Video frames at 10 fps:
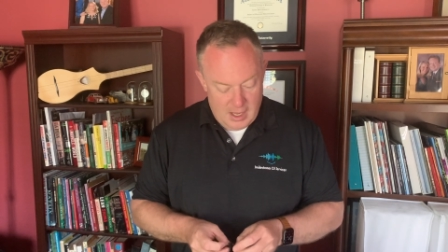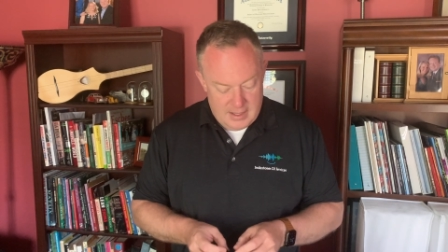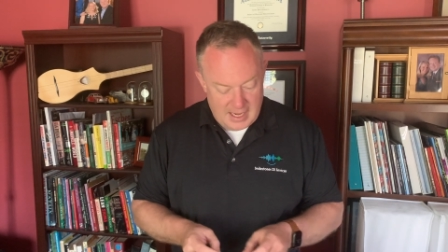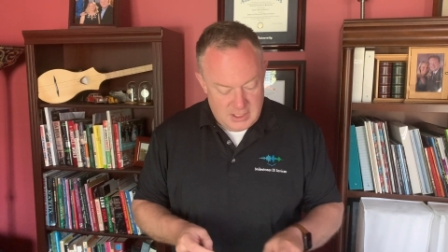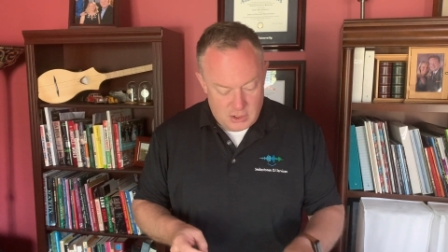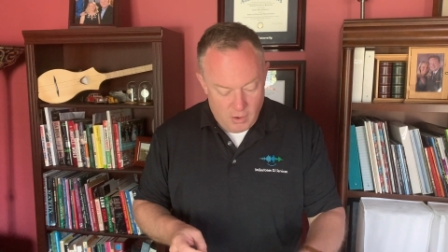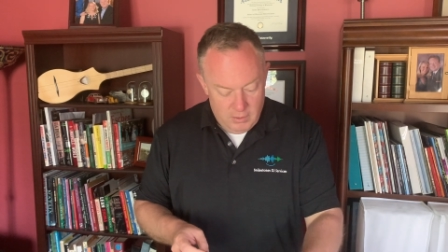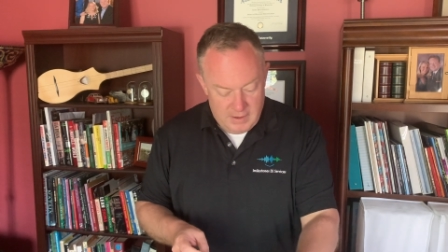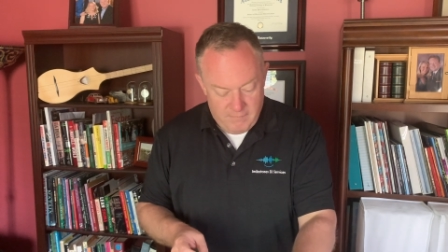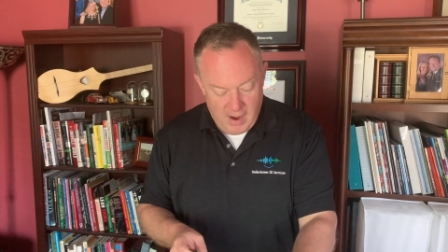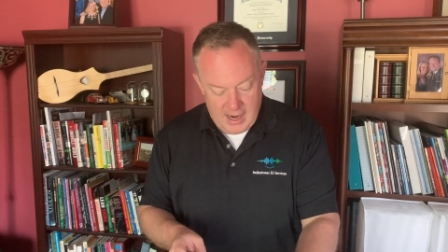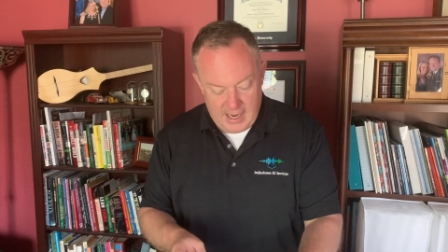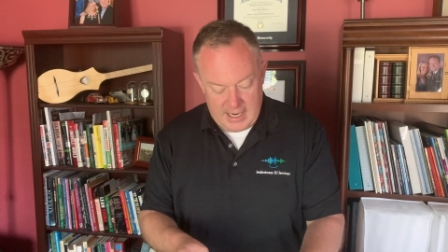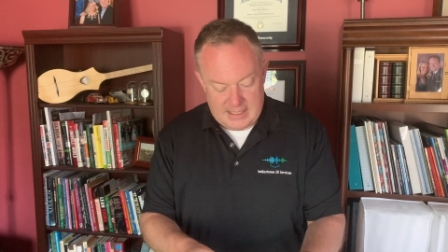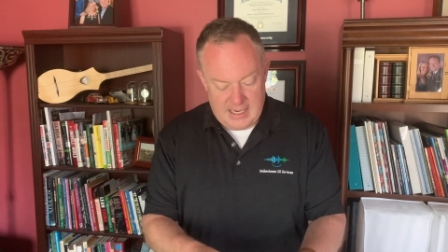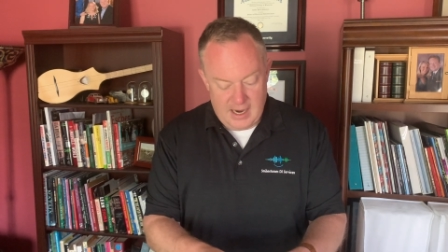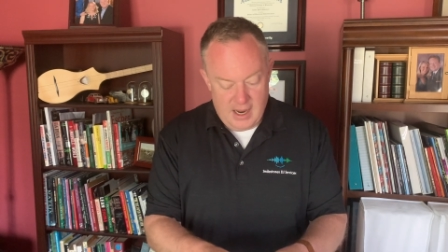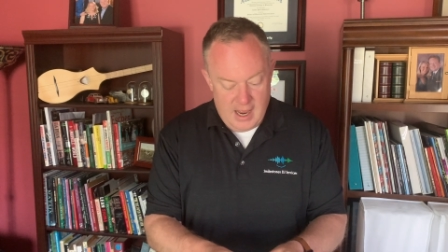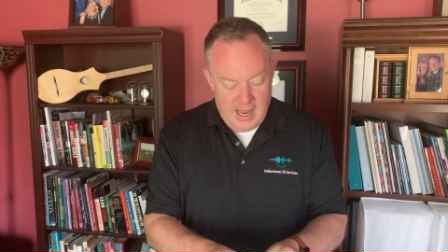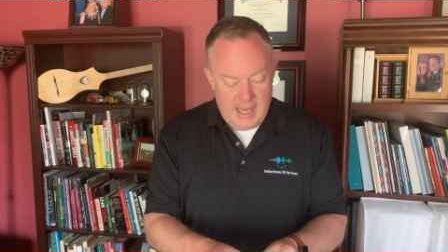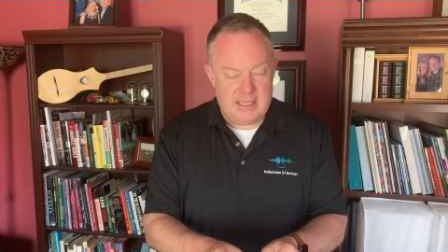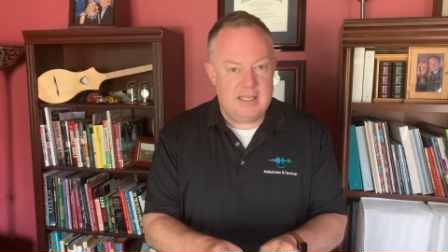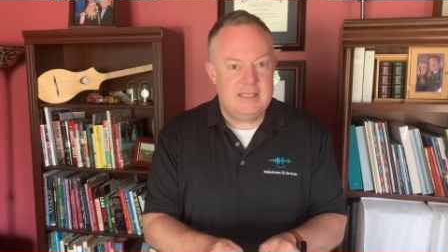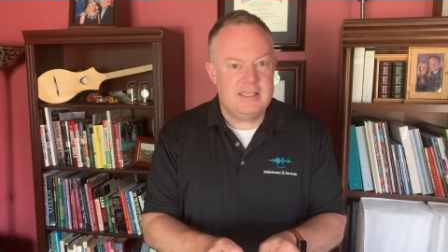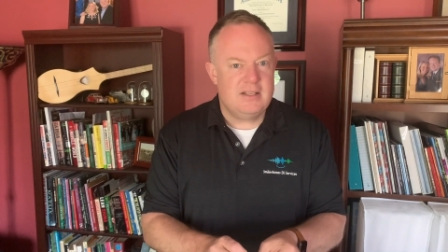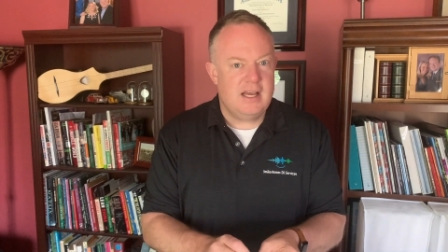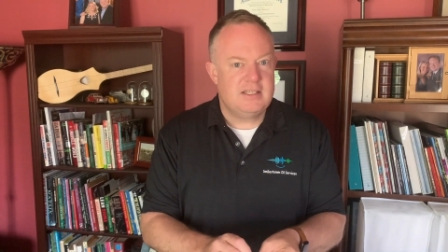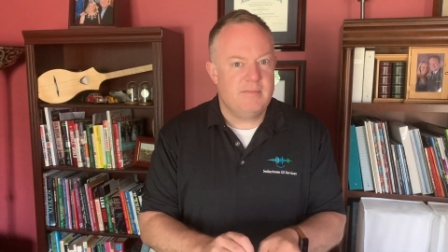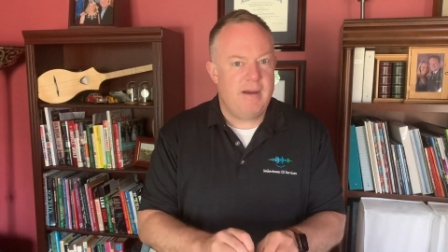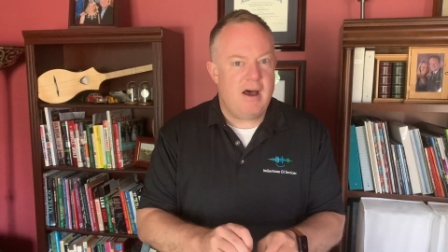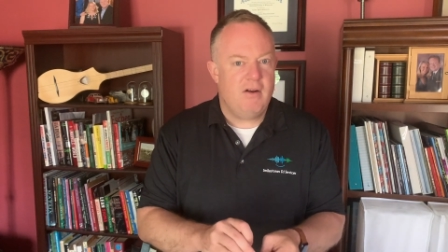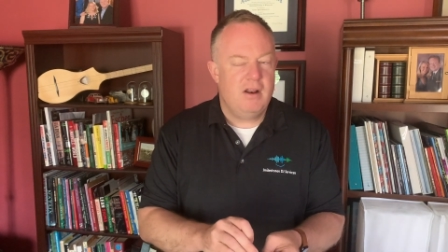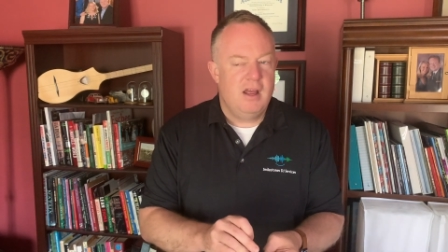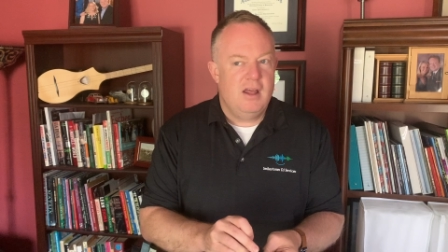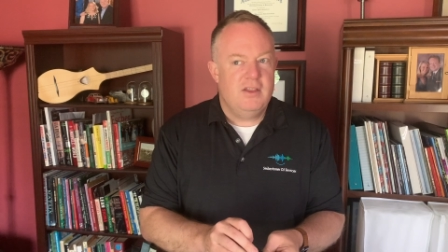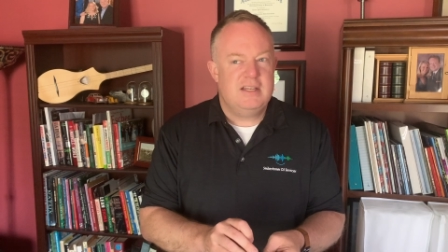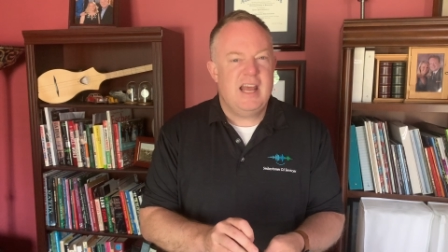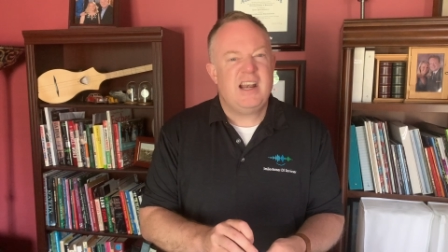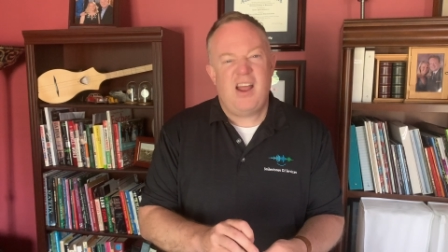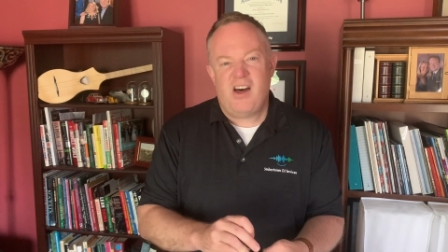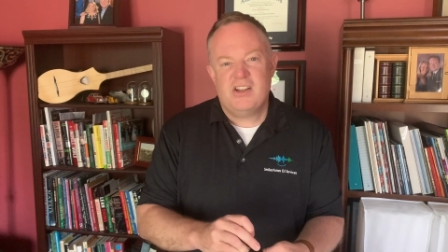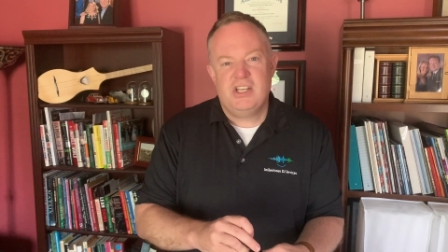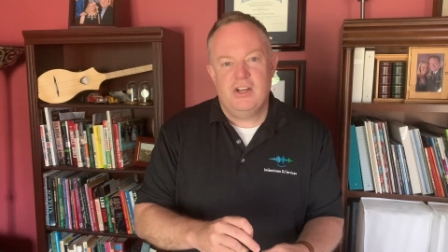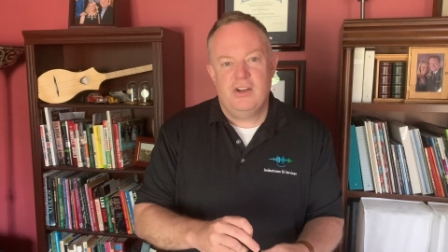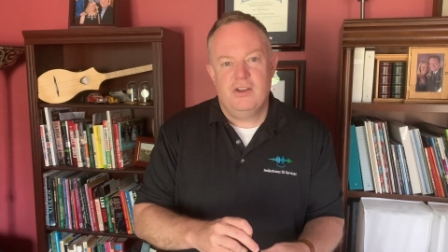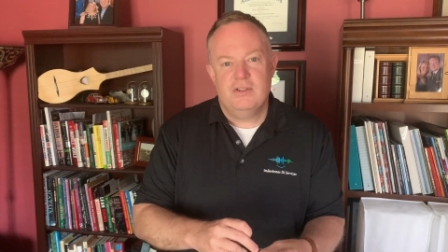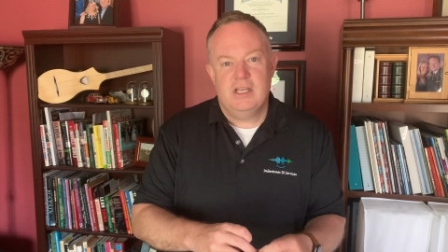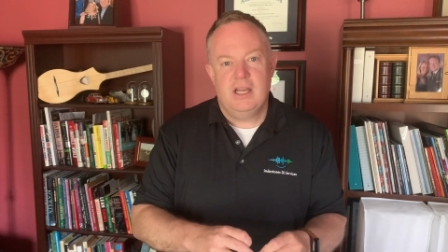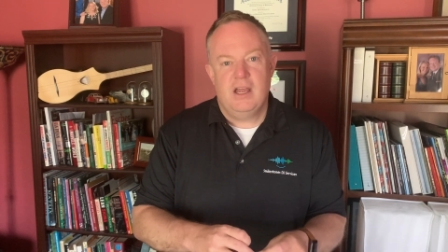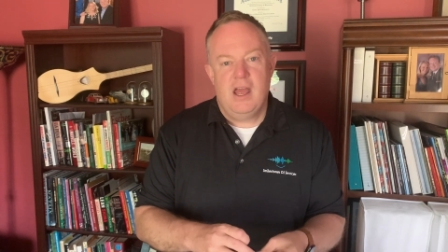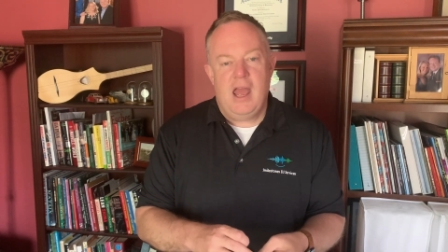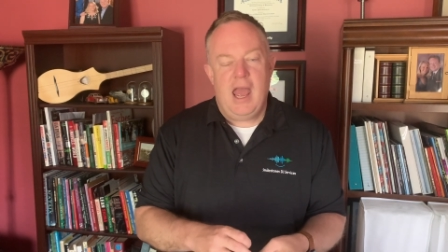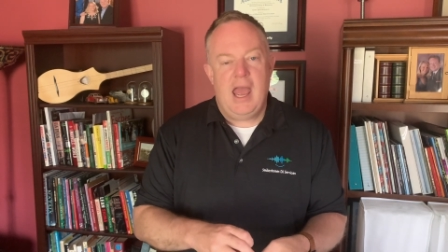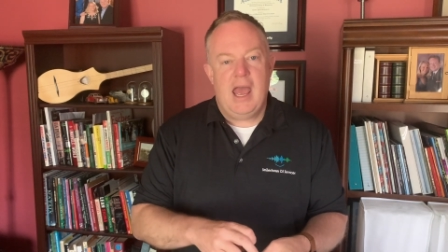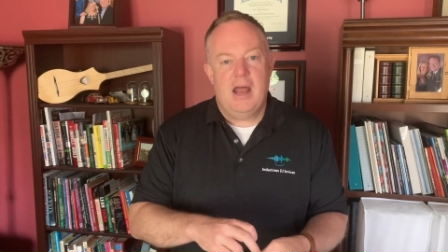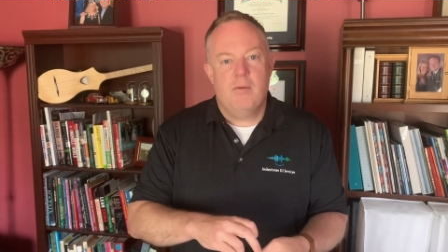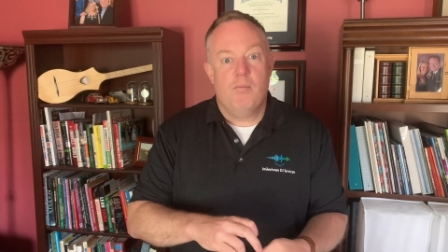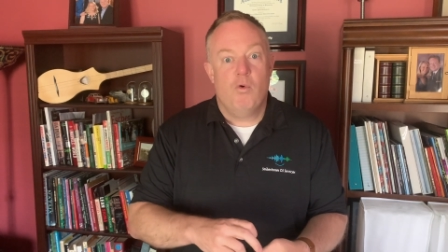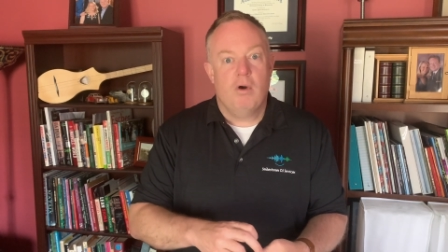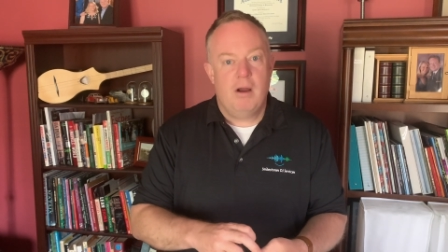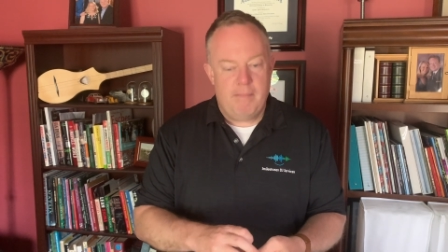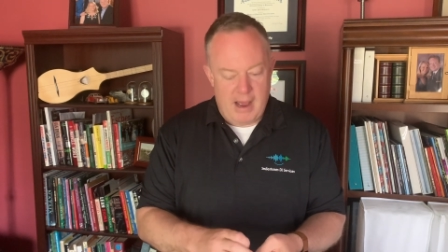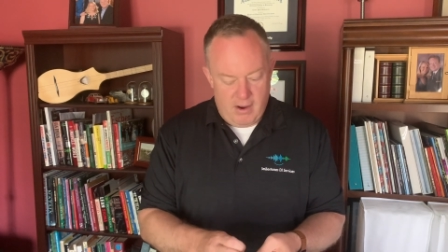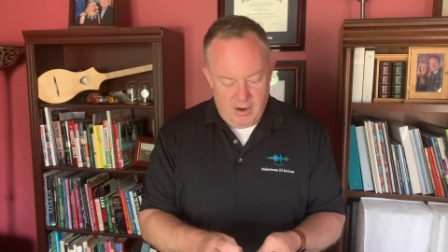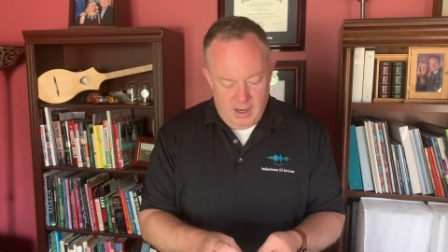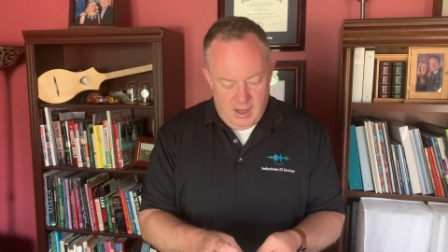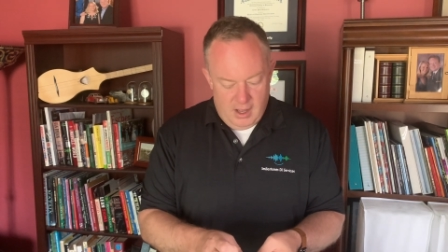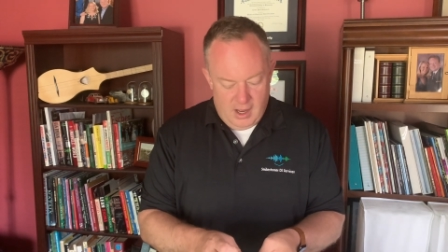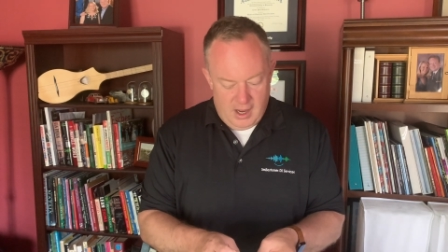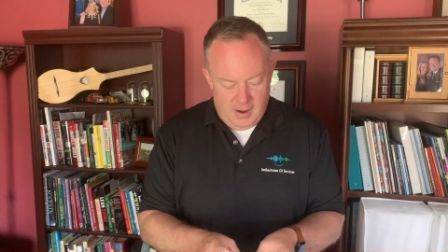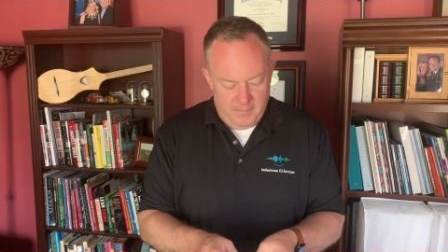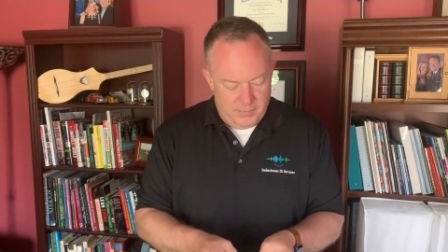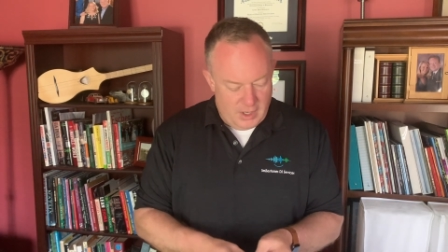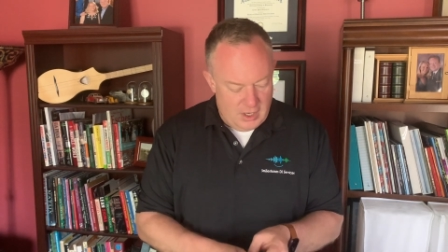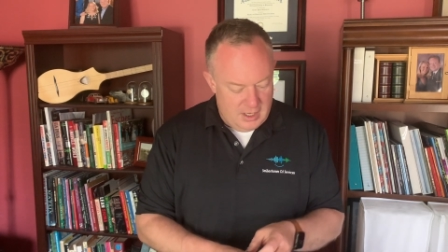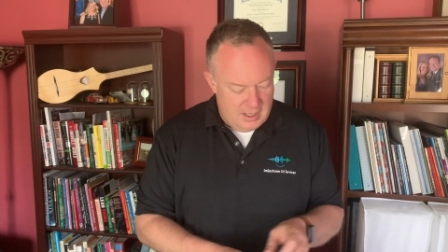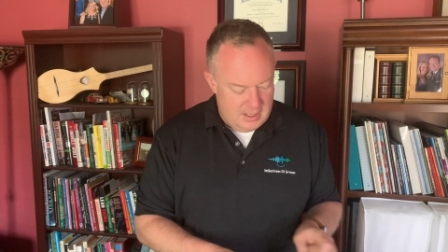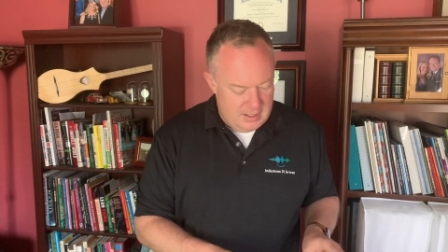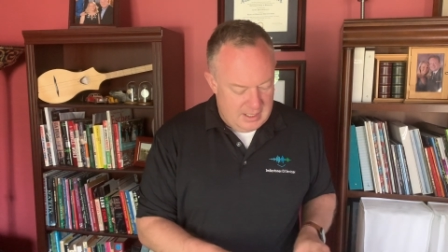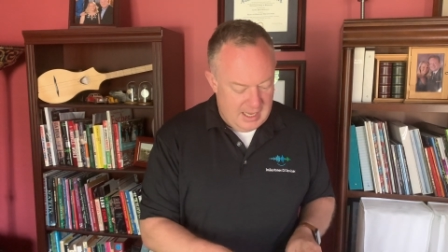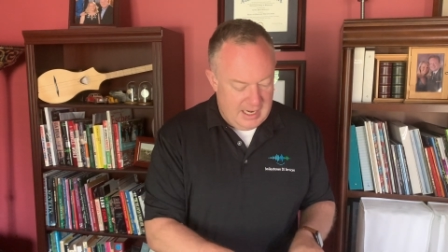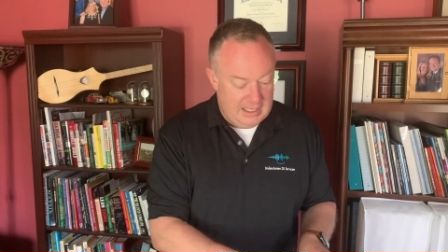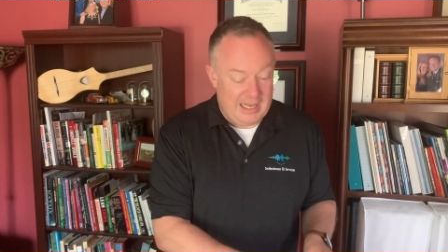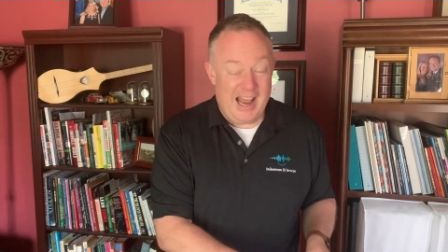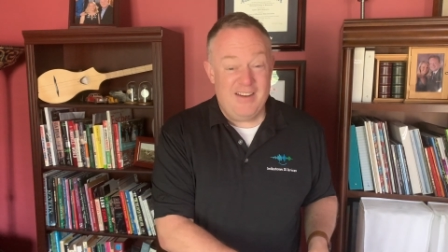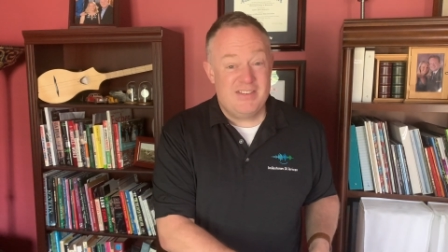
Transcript: that's totally fine. Like I said, this is less about the technology you're using and more about getting line of